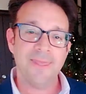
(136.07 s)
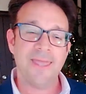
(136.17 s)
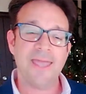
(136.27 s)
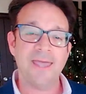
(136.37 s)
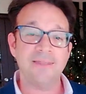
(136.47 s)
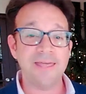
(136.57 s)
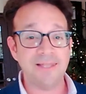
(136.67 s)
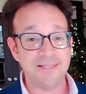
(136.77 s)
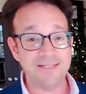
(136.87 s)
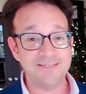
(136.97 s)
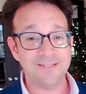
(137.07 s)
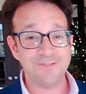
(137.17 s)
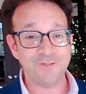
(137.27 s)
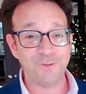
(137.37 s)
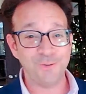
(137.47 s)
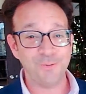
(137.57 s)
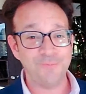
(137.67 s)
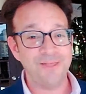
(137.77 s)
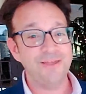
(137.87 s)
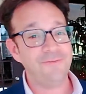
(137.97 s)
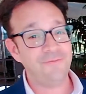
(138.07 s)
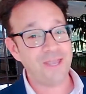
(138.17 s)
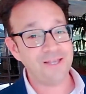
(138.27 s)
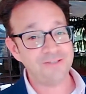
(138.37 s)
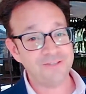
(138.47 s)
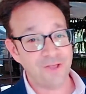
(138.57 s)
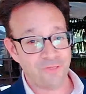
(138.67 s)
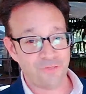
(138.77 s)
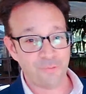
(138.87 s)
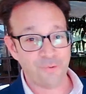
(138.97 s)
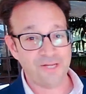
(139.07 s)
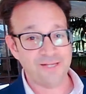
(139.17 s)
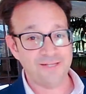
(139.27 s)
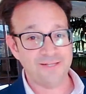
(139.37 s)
and that leads us to phase 3.